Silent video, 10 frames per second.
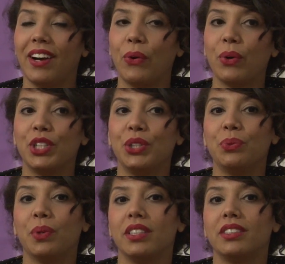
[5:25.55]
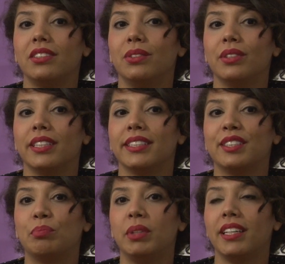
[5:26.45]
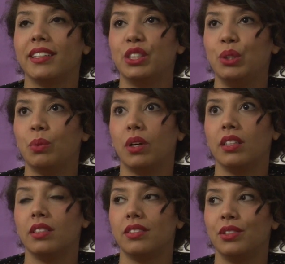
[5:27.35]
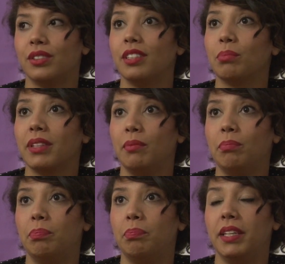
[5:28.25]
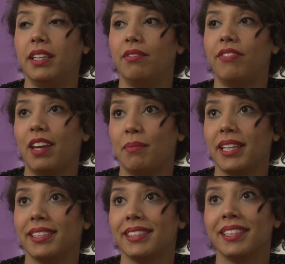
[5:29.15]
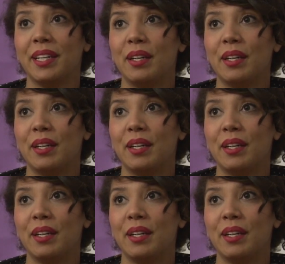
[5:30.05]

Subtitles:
or do you want to do this because you want to simply be famous?